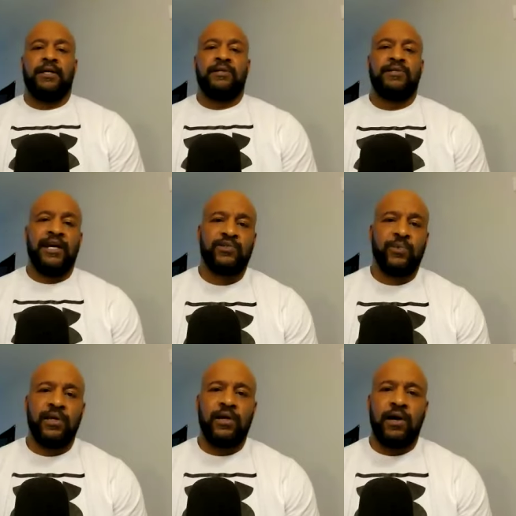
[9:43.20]
So that's
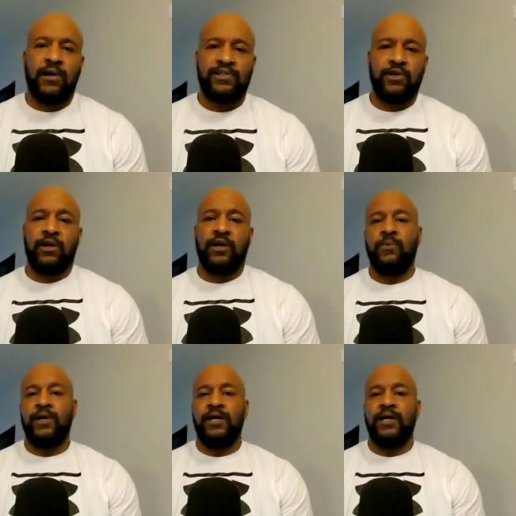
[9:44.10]
when it all started.
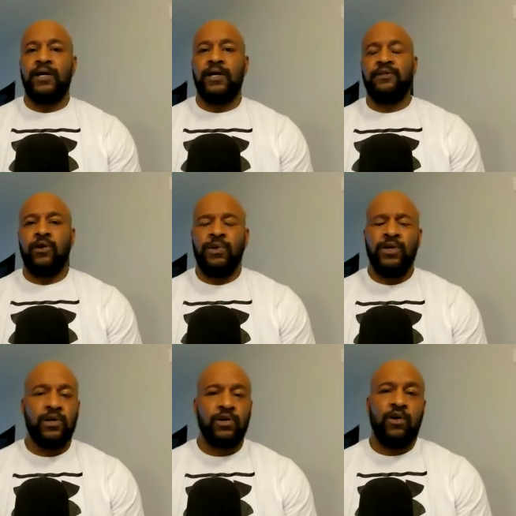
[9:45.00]
When, you
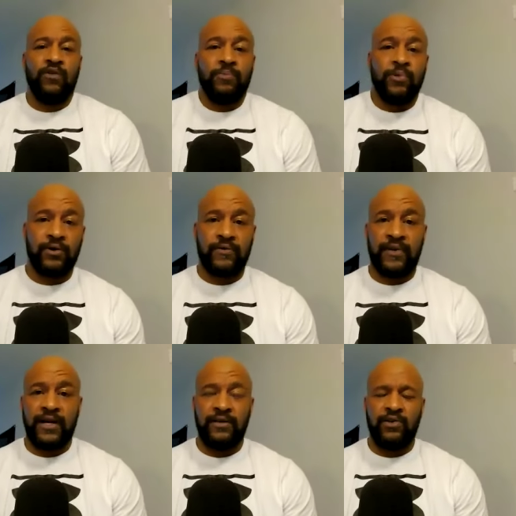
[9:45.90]
know, when you go to
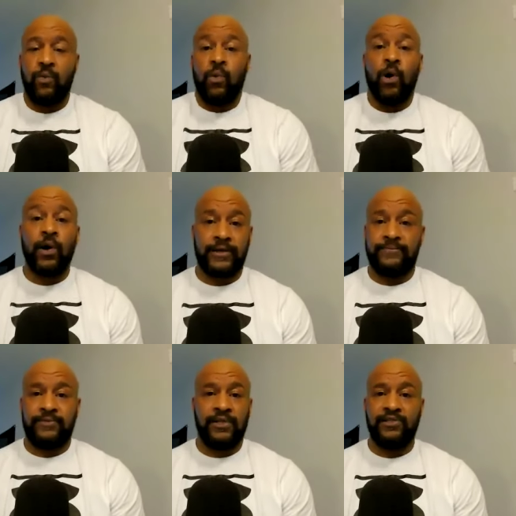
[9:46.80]
Overbrook, right, you're
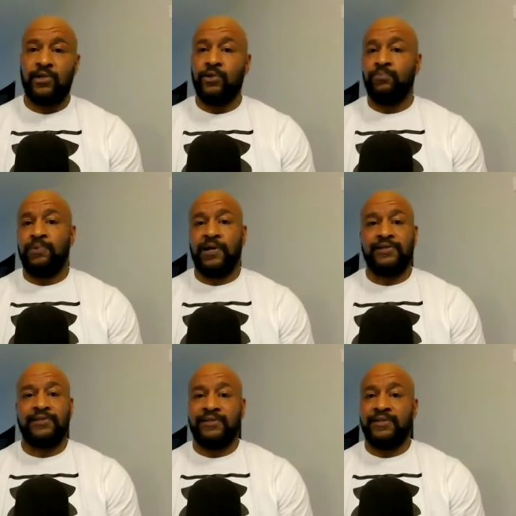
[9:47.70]
walking. There's no
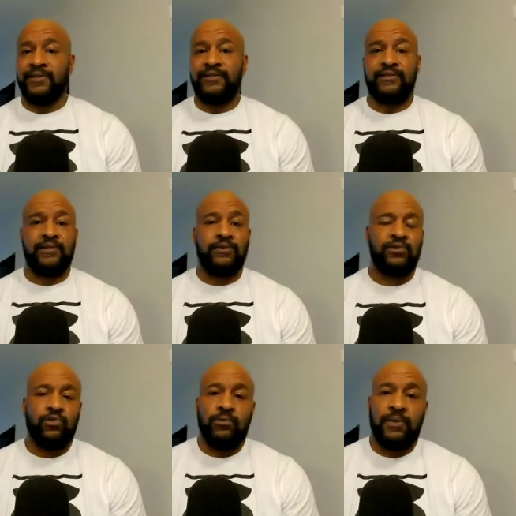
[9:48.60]
buses, no
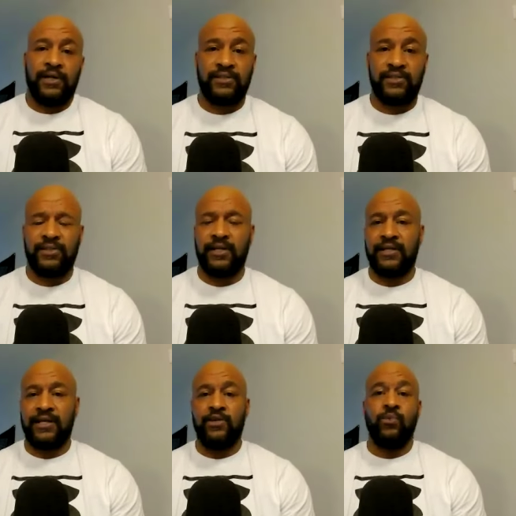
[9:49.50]
school buses and shit like
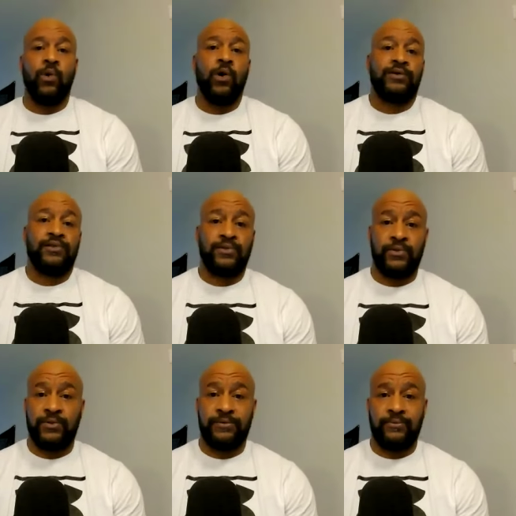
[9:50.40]
that. You walking to
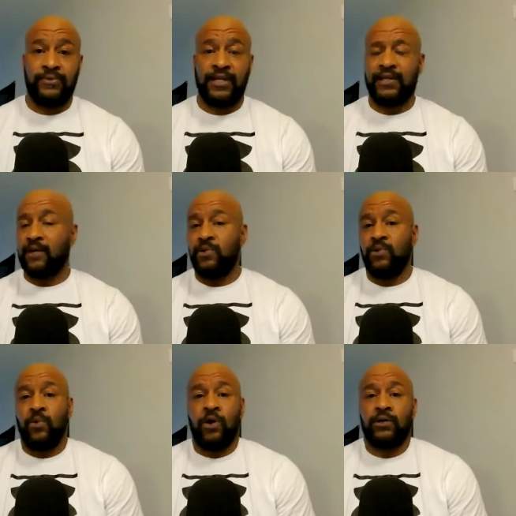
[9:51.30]
school. Like, like we
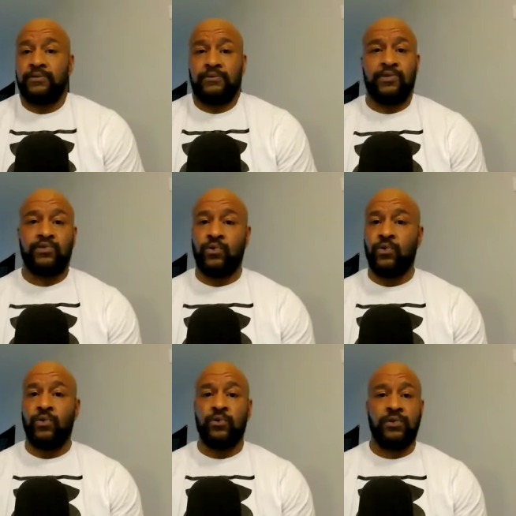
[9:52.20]
walk to
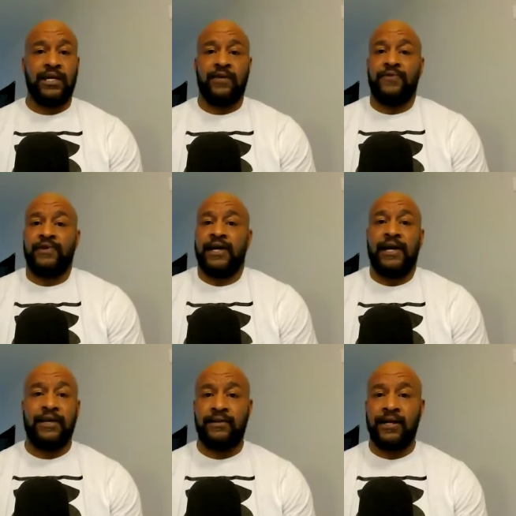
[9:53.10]
school every
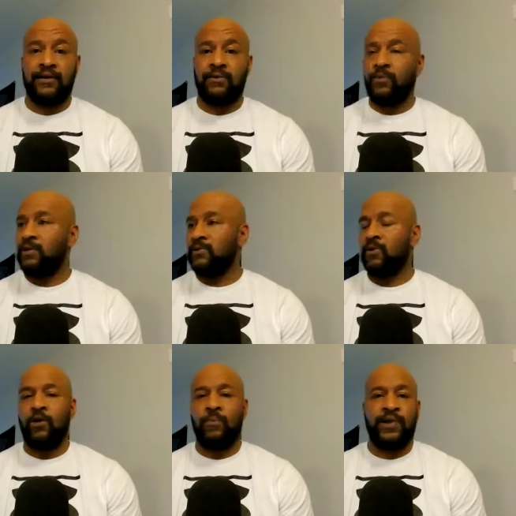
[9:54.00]
day. Like when
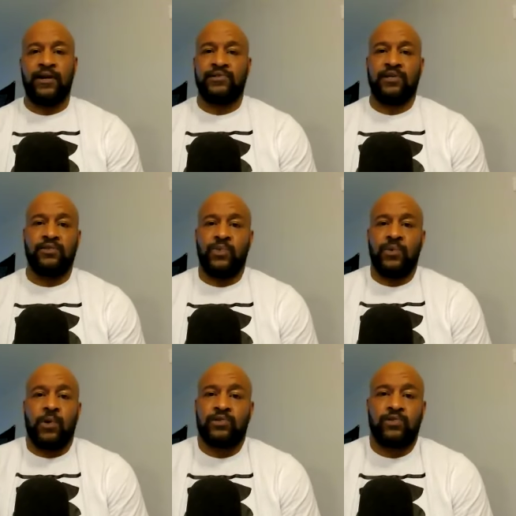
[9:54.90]
all parents tell us we
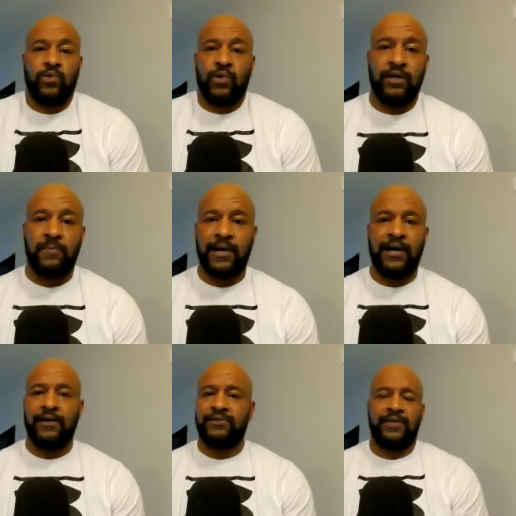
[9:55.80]
walk to school 100
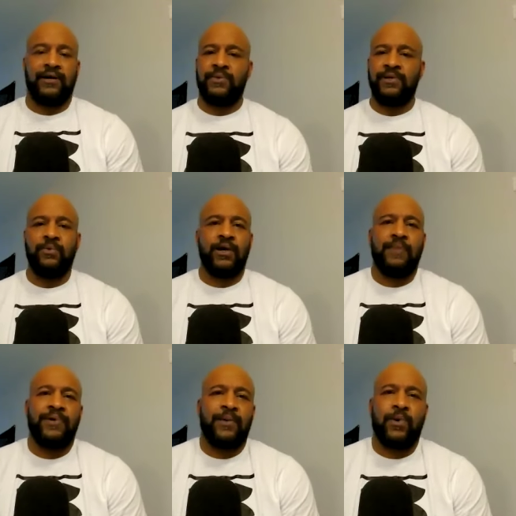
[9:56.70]
miles. No, we walk,
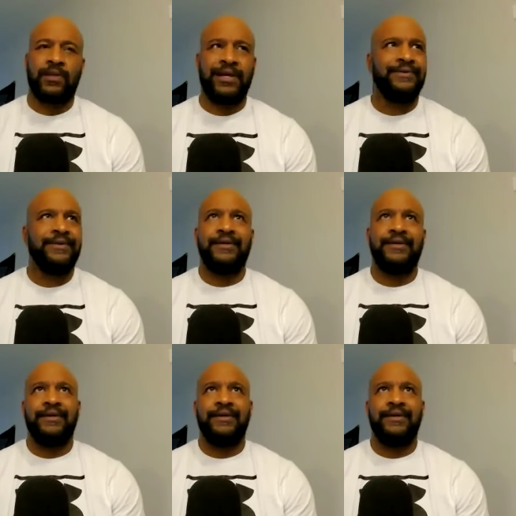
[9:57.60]
I probably walk like